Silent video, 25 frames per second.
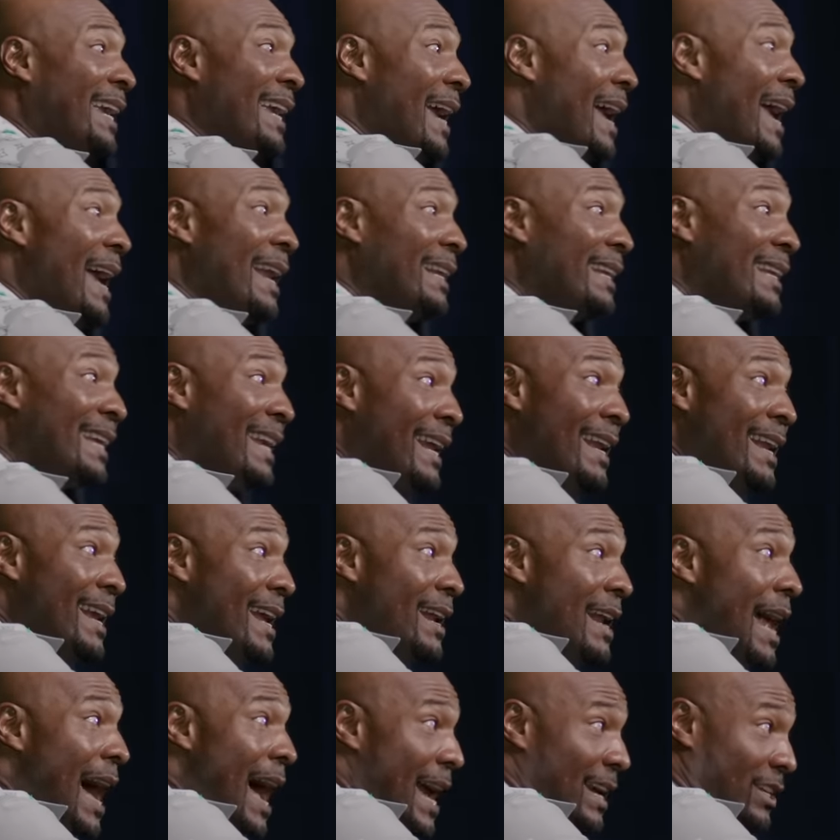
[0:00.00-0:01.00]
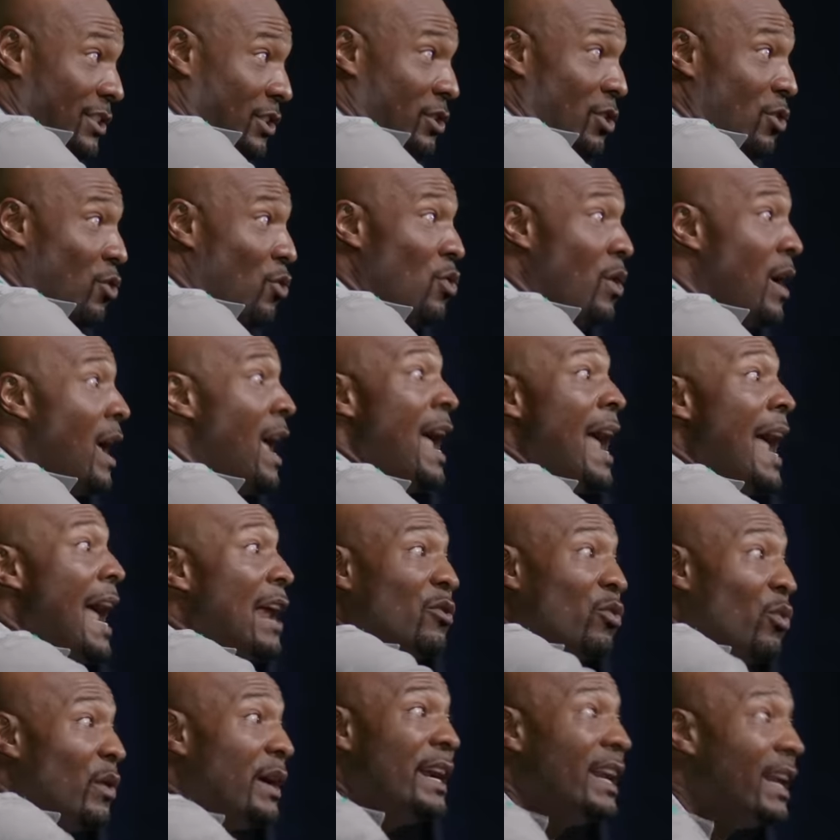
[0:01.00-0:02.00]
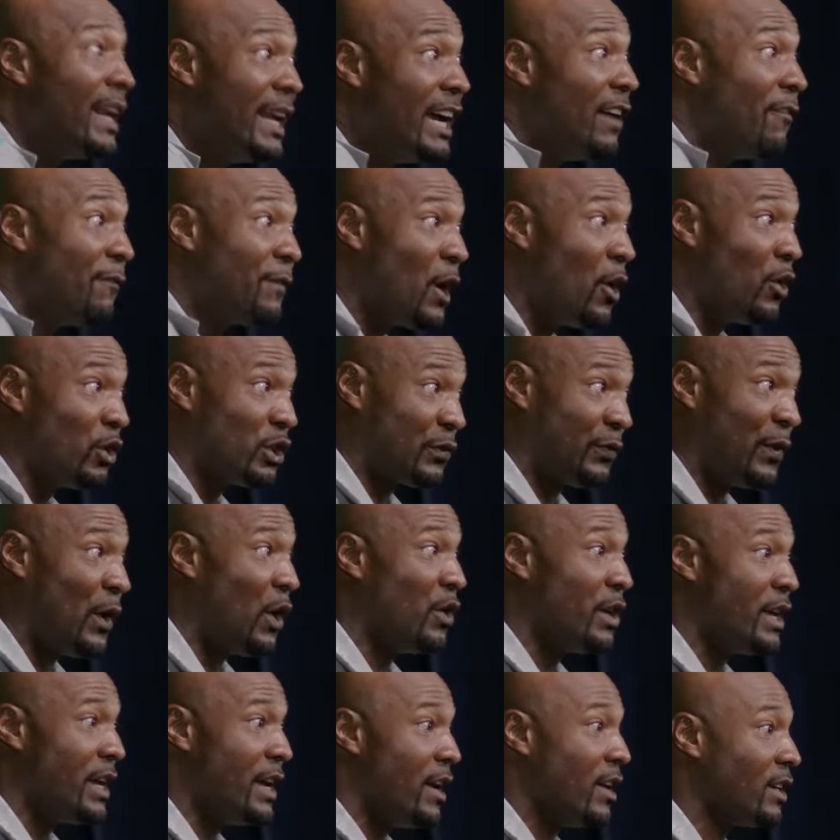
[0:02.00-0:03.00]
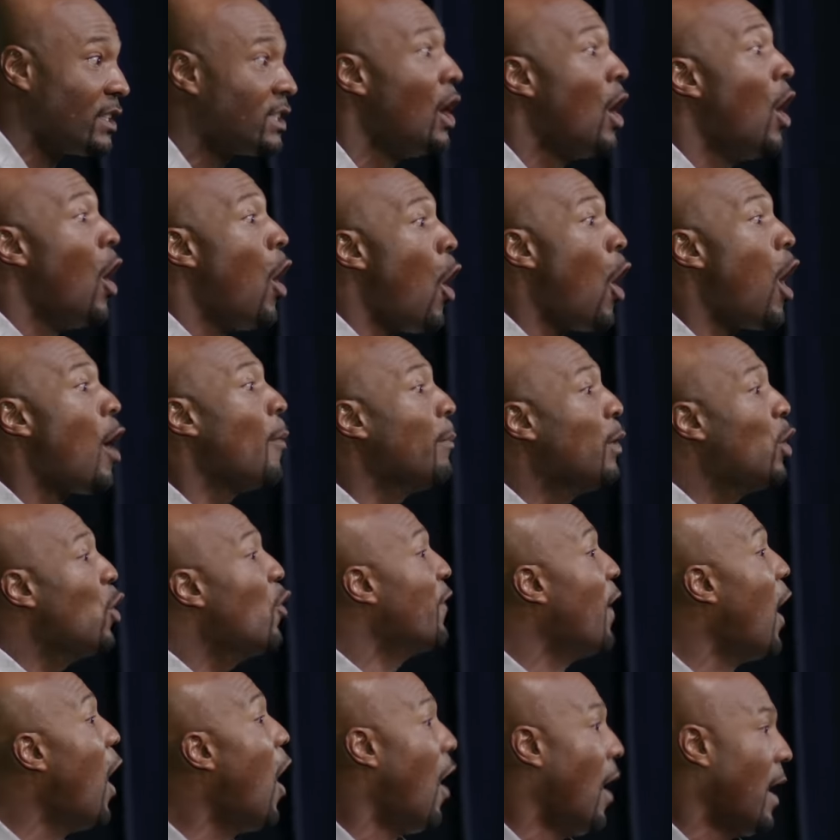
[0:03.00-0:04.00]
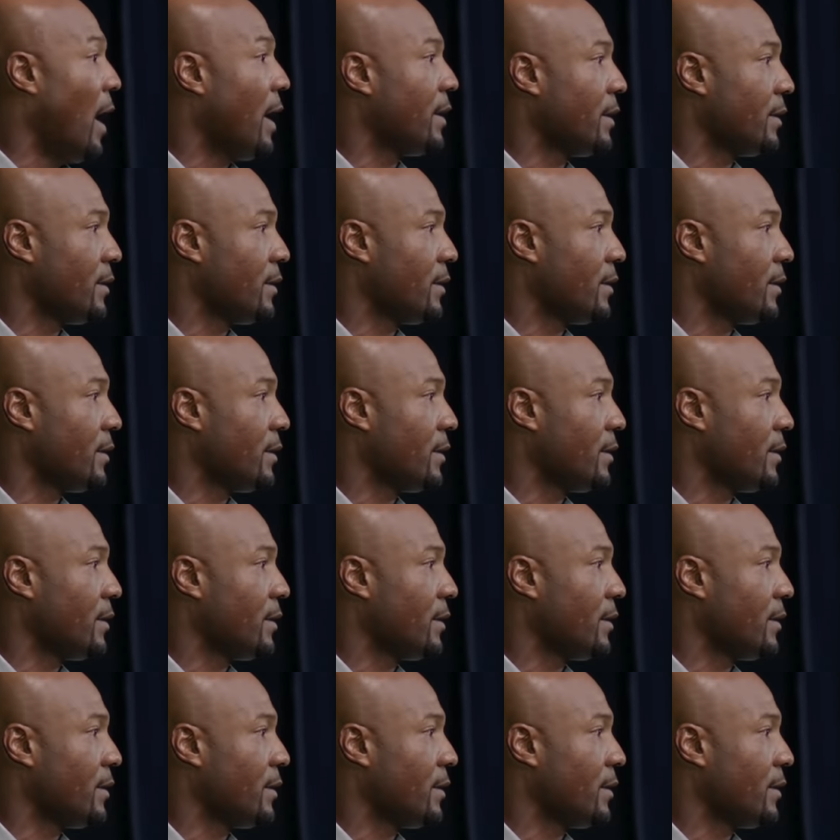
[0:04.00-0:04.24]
and get in high school and relive those four years or move on.